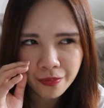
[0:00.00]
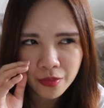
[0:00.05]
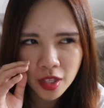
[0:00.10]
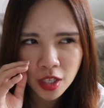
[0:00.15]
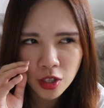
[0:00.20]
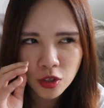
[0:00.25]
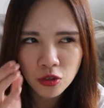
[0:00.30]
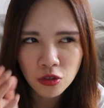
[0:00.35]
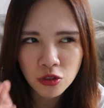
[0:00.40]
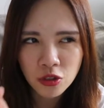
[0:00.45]
They
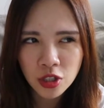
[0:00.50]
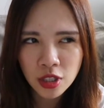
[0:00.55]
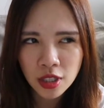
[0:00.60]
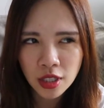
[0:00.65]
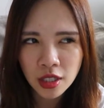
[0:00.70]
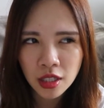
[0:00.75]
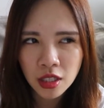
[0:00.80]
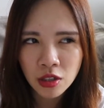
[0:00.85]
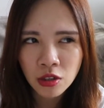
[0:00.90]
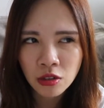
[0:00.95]

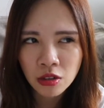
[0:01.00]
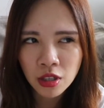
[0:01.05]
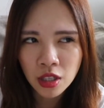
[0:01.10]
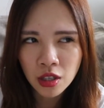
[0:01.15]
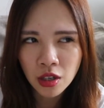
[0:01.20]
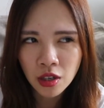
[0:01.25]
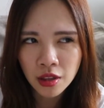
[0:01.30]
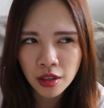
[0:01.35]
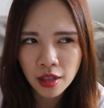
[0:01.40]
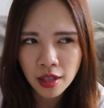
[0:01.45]
usually cook it
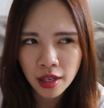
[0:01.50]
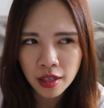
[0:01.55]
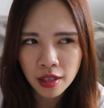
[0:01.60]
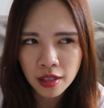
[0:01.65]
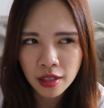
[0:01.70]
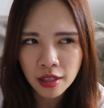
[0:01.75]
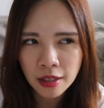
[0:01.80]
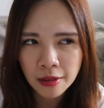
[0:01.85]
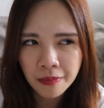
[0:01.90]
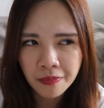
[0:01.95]
on like
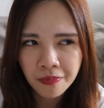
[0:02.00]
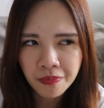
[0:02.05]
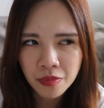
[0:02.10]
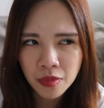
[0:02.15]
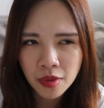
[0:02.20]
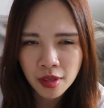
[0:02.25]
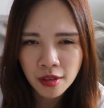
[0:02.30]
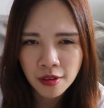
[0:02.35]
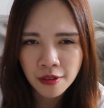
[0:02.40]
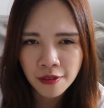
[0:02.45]
a
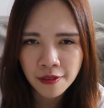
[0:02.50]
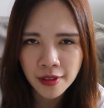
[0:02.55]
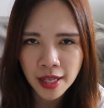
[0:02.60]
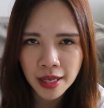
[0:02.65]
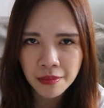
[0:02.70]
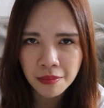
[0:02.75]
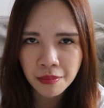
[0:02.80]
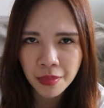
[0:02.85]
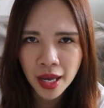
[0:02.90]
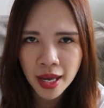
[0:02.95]

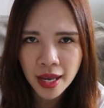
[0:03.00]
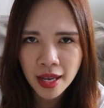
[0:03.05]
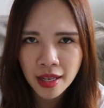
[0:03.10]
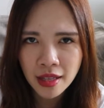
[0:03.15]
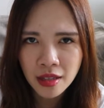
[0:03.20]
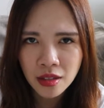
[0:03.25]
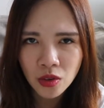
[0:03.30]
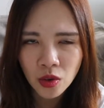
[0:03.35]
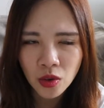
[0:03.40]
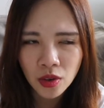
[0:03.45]
flat
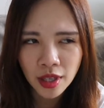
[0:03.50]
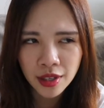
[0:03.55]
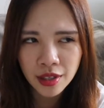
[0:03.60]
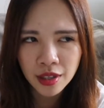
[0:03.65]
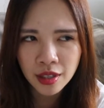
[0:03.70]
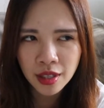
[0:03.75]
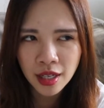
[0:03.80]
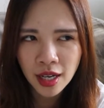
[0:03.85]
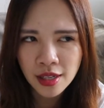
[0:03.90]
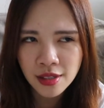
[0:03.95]
pan or like a
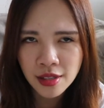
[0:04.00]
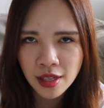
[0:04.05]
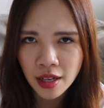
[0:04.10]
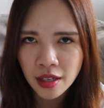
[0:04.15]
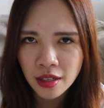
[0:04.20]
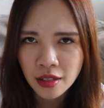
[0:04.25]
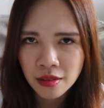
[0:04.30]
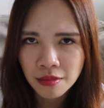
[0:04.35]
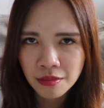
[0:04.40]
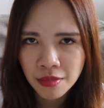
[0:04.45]
cast
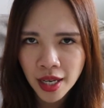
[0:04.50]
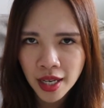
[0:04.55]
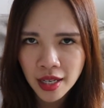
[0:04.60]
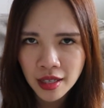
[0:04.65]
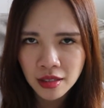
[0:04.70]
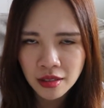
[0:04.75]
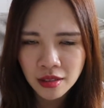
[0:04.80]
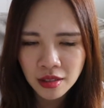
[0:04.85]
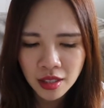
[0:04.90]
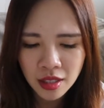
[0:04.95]
iron
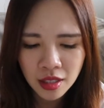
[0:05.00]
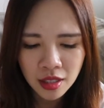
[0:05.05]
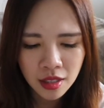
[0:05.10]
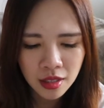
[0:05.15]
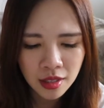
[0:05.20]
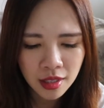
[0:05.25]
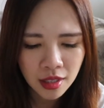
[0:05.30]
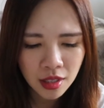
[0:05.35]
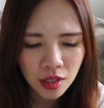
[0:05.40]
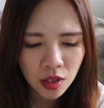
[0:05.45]
pan,
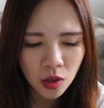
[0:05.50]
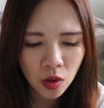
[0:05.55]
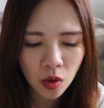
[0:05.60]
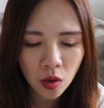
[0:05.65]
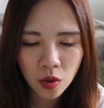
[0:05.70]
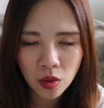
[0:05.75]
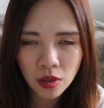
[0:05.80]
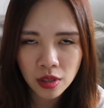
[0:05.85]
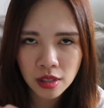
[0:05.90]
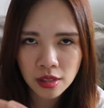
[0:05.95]

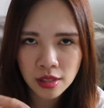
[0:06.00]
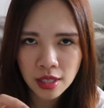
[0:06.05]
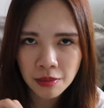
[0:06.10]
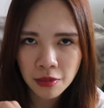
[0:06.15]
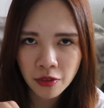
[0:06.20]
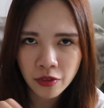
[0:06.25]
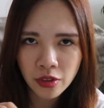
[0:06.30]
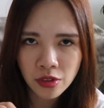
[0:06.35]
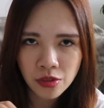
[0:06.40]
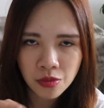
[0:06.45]
or in some
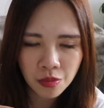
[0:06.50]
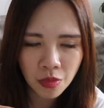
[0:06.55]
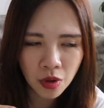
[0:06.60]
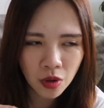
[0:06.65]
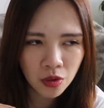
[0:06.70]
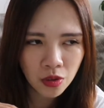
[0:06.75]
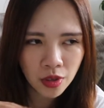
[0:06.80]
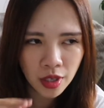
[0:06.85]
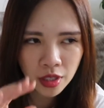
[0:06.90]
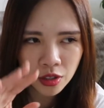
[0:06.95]
of those
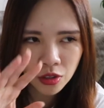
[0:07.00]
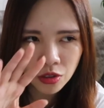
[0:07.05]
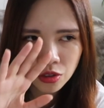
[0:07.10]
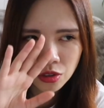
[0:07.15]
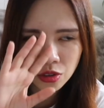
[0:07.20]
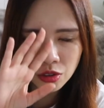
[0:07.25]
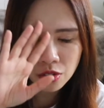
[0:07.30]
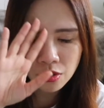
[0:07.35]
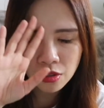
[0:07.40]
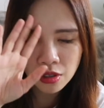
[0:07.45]
mold that you
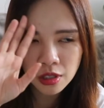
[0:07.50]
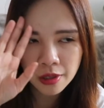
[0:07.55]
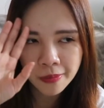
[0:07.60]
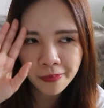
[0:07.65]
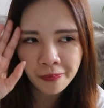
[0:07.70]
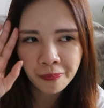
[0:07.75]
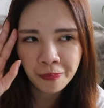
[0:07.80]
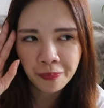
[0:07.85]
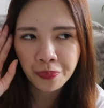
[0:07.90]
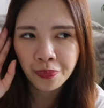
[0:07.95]
use.
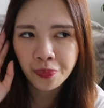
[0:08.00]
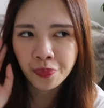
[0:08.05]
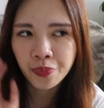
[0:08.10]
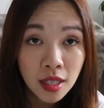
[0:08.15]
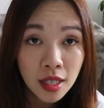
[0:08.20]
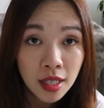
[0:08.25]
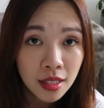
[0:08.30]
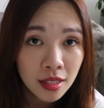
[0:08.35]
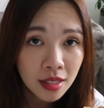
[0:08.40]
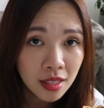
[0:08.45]

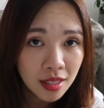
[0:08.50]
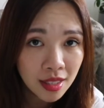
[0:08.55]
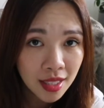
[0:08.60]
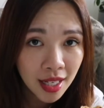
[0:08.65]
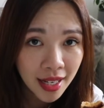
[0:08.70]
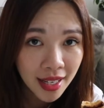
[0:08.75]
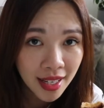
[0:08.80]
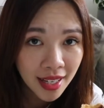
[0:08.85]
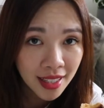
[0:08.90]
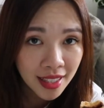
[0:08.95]
The
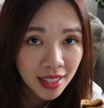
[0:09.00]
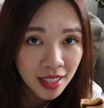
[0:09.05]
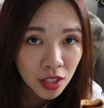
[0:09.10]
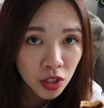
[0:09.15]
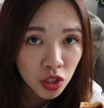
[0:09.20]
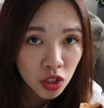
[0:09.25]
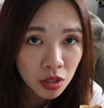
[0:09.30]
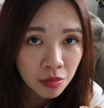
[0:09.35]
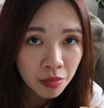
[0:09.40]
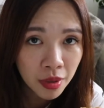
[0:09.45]
taiyaki
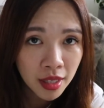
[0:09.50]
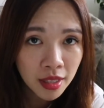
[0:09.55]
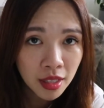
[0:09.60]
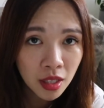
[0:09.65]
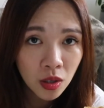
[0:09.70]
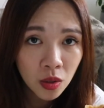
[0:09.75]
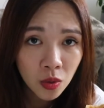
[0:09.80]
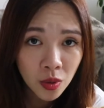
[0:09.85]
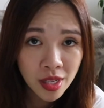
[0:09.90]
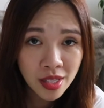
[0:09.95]
in Japan, they
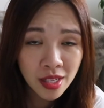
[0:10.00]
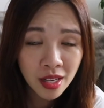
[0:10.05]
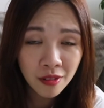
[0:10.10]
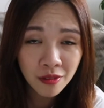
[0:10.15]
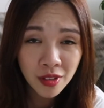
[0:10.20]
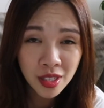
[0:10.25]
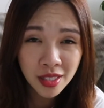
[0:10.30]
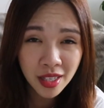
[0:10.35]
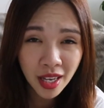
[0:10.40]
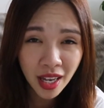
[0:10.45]
always have
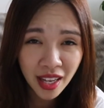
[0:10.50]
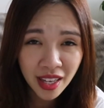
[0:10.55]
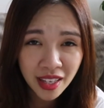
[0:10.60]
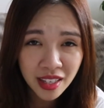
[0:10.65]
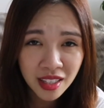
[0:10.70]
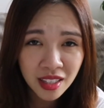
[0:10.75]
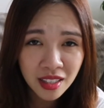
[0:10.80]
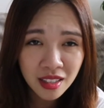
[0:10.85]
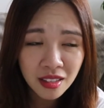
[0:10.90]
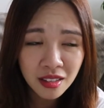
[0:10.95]
this
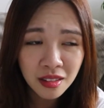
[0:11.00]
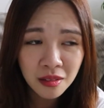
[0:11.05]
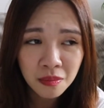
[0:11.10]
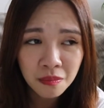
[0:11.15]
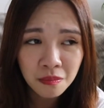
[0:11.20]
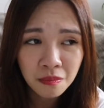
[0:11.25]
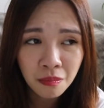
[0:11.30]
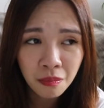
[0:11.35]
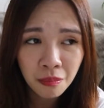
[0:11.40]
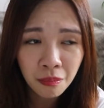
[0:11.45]
eggy,
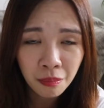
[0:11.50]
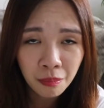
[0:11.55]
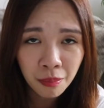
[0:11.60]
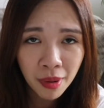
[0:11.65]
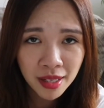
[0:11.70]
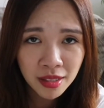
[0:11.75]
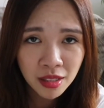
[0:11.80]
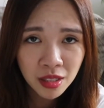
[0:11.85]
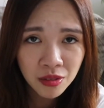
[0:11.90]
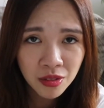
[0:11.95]

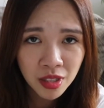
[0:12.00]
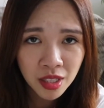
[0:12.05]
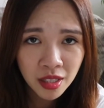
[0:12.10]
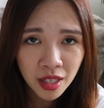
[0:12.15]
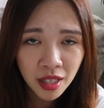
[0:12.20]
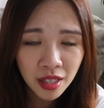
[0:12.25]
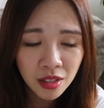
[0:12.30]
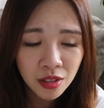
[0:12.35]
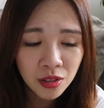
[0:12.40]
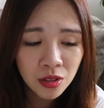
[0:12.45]
buttery
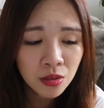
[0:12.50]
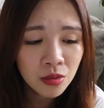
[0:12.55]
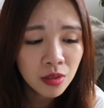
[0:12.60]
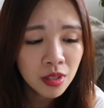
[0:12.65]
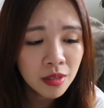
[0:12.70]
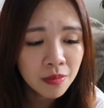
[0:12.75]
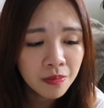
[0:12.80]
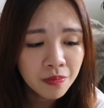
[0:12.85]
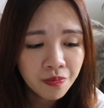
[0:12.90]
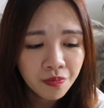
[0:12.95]
taste to
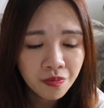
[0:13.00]
it.